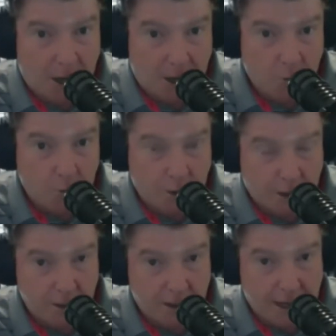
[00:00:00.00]

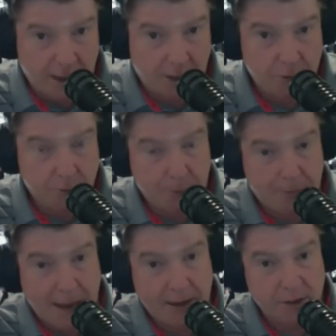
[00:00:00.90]
where Gaelic was put
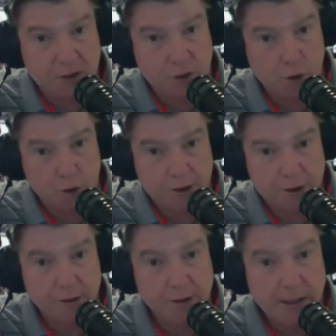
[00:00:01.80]
back in the
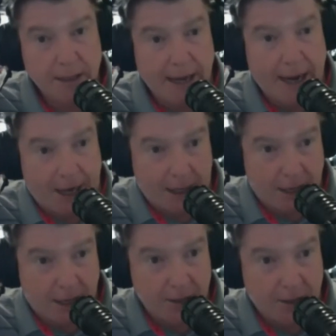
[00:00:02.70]
schools, and
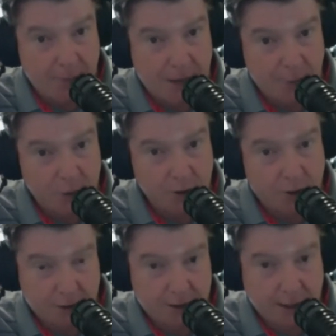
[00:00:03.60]
then people
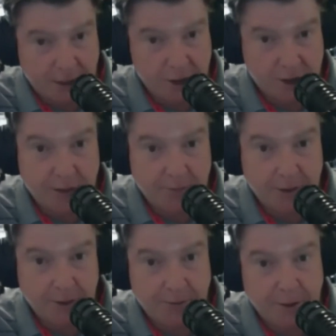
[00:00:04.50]
started singing Sheena
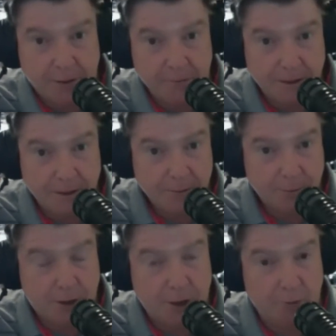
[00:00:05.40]
Fianna Fáil.
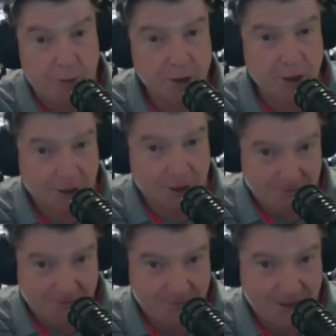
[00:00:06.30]
But the original,
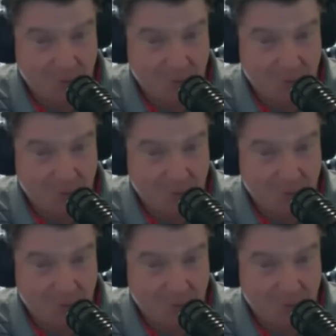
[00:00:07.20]
and